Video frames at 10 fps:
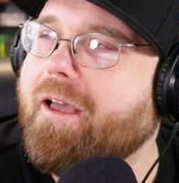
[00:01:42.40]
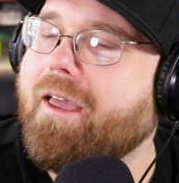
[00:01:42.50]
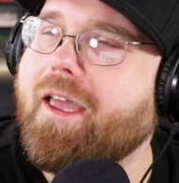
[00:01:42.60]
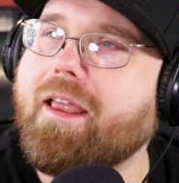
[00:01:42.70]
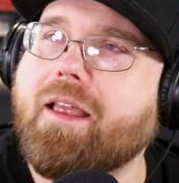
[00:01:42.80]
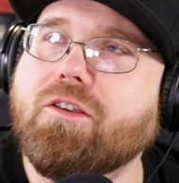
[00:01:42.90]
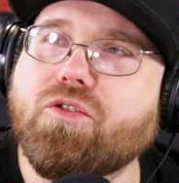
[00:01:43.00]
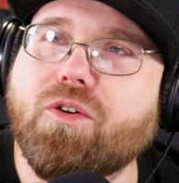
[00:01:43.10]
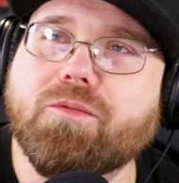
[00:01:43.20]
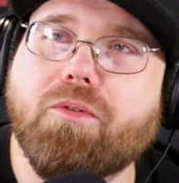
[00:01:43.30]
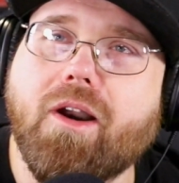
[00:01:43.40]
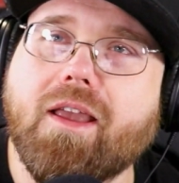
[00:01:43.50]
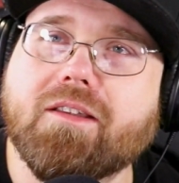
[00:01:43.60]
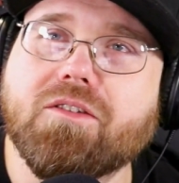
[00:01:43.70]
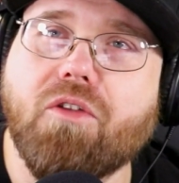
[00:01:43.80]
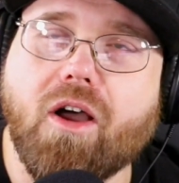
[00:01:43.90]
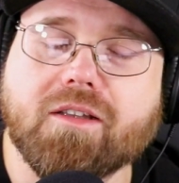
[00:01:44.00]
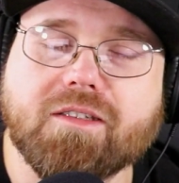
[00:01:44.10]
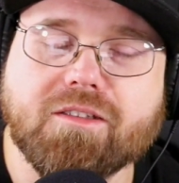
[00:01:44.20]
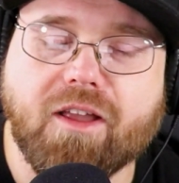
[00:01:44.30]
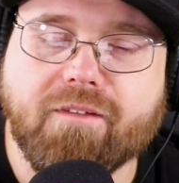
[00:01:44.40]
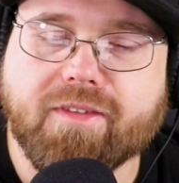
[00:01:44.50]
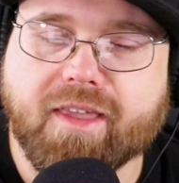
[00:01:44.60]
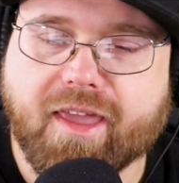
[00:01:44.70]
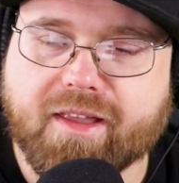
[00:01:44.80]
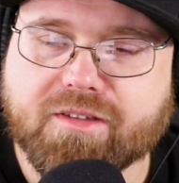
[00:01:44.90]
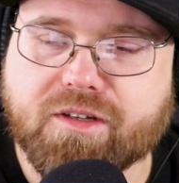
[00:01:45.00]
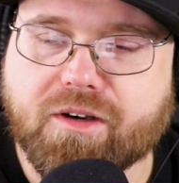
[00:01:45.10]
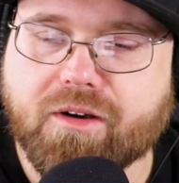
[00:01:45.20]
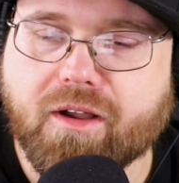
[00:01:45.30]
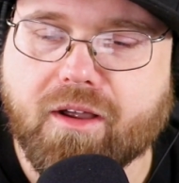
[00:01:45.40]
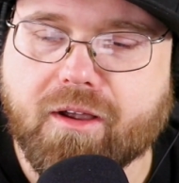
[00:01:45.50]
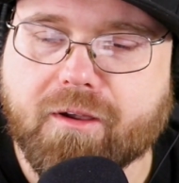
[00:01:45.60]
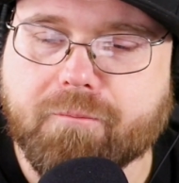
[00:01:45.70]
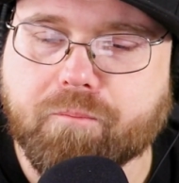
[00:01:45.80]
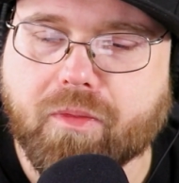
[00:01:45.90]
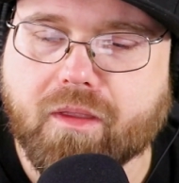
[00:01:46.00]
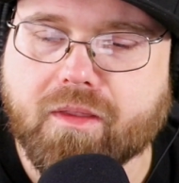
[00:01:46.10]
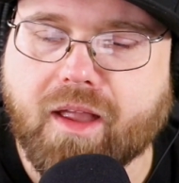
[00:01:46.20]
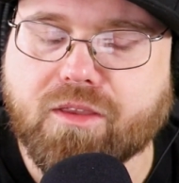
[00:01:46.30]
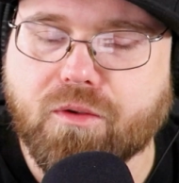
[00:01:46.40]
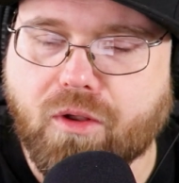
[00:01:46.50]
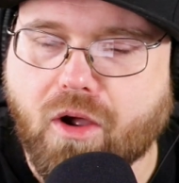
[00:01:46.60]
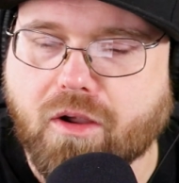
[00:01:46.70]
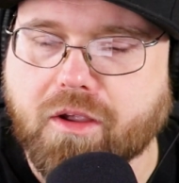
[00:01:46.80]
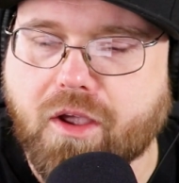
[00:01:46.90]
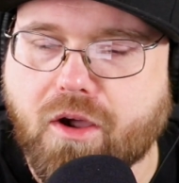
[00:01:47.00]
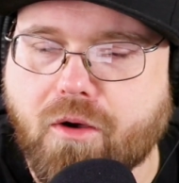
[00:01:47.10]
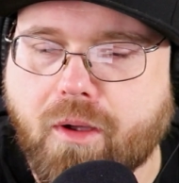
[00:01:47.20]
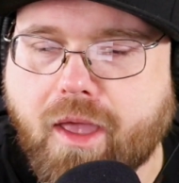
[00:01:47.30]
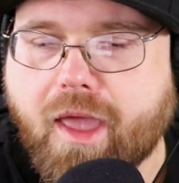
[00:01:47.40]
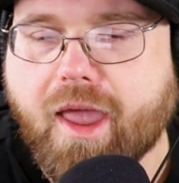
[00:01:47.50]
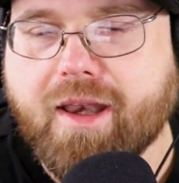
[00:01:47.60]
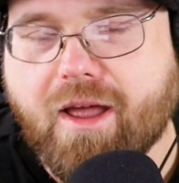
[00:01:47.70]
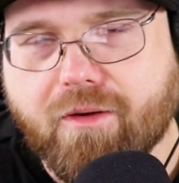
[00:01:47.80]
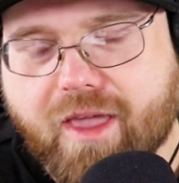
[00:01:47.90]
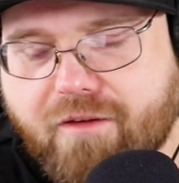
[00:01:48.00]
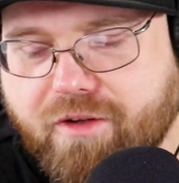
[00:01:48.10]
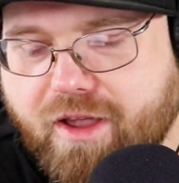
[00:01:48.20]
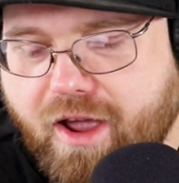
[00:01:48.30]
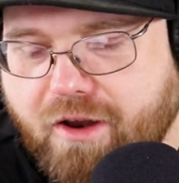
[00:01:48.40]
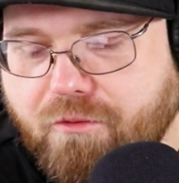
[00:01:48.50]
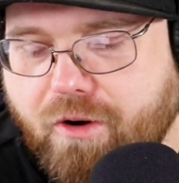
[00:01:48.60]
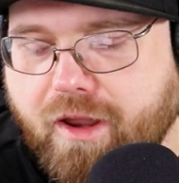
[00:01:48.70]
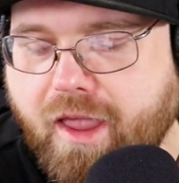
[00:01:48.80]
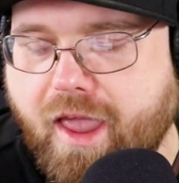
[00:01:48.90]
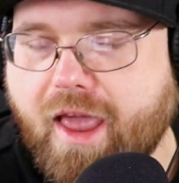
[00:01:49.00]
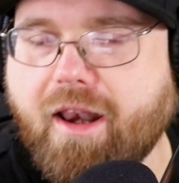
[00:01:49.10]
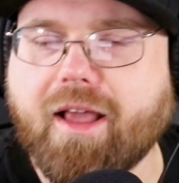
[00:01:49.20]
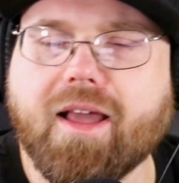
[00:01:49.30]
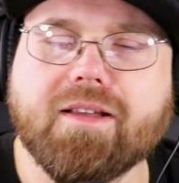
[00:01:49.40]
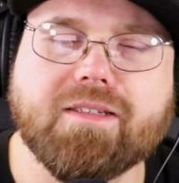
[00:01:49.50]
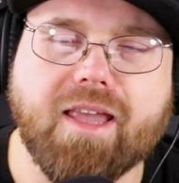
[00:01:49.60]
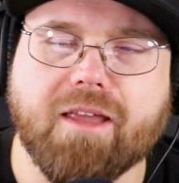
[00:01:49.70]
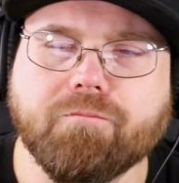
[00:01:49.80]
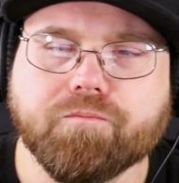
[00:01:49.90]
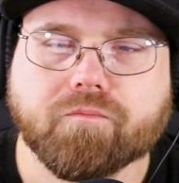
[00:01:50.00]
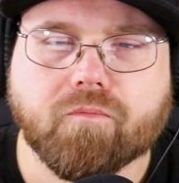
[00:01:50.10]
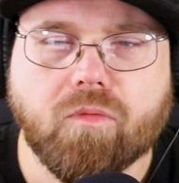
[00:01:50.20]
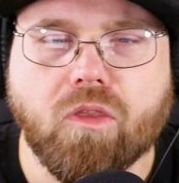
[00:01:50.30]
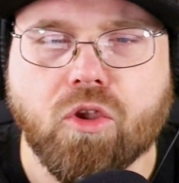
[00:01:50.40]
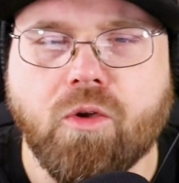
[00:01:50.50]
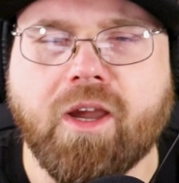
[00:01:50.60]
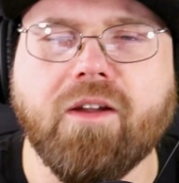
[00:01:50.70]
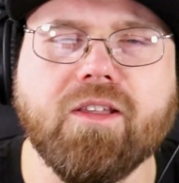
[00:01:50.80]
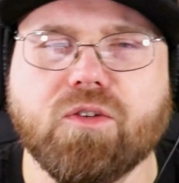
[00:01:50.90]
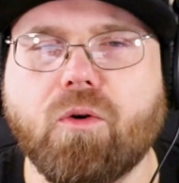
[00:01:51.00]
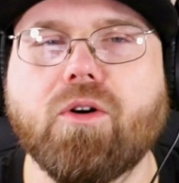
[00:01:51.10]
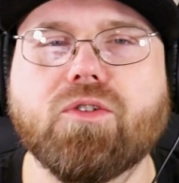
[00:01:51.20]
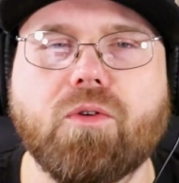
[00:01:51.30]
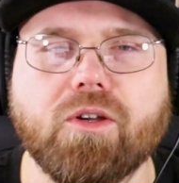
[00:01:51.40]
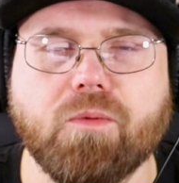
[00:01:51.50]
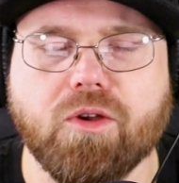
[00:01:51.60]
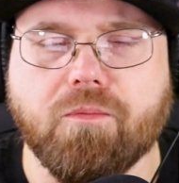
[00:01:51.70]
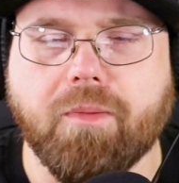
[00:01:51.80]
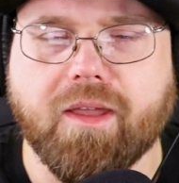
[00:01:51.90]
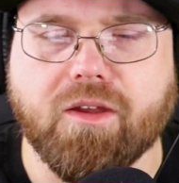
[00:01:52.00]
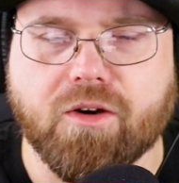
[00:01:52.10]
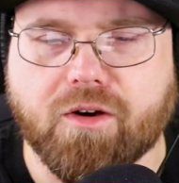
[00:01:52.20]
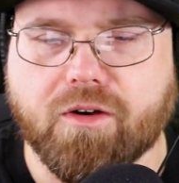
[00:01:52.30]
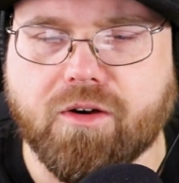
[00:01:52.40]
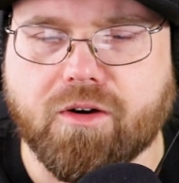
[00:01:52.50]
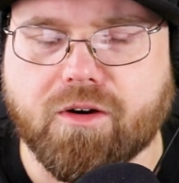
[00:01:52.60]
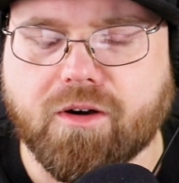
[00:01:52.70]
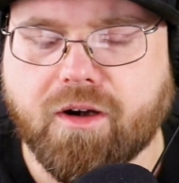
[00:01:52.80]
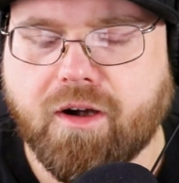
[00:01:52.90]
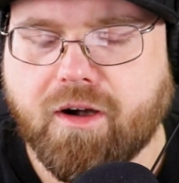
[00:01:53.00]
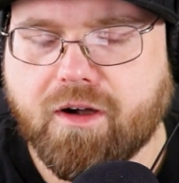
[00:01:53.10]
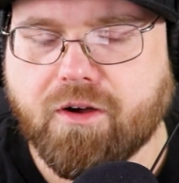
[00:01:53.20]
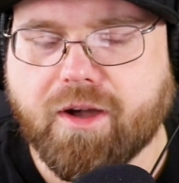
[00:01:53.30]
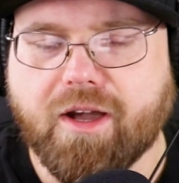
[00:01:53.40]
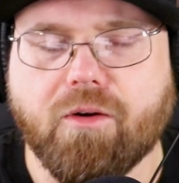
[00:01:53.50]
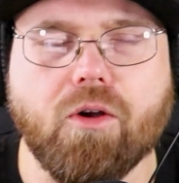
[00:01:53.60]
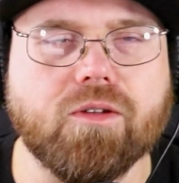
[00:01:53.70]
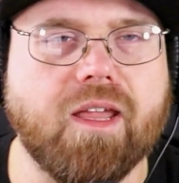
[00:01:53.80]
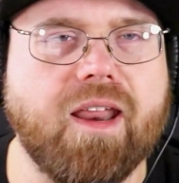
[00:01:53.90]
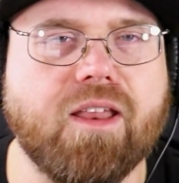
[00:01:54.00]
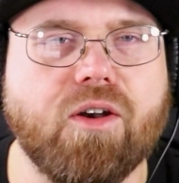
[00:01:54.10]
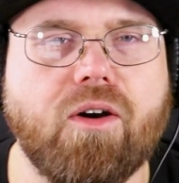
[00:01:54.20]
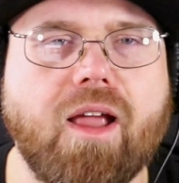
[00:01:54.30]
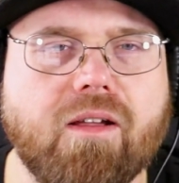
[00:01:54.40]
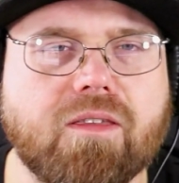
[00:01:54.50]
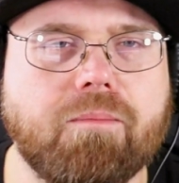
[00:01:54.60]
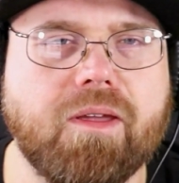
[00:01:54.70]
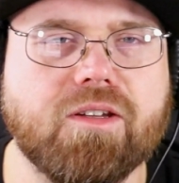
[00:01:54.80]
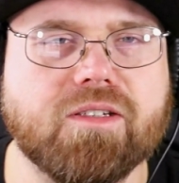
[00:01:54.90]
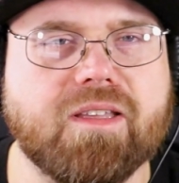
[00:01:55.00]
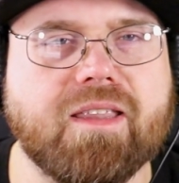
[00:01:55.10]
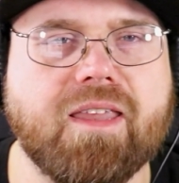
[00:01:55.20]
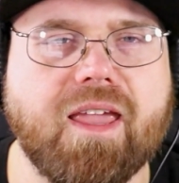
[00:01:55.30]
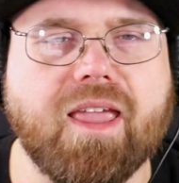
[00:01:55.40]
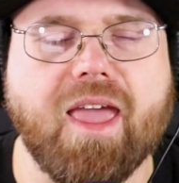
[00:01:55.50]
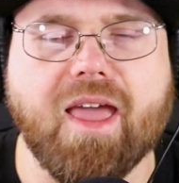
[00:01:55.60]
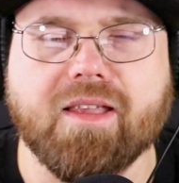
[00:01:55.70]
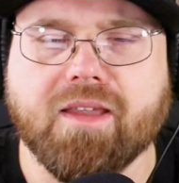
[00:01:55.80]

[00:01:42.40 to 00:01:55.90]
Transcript: and, and, George Perez lost his life to cancer um, not too long ago, and now Kevin Conroy. And like I said, you hear these horror stories where you meet your your your heroes and they turn out to be just dickheads.